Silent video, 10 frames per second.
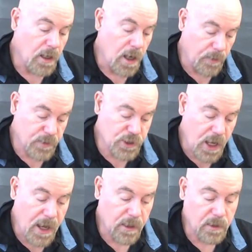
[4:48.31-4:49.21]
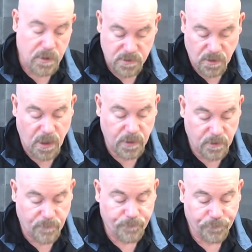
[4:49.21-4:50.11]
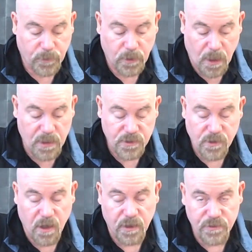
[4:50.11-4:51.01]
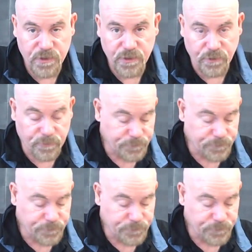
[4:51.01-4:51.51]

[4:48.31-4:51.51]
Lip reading: and the shack as like as not too.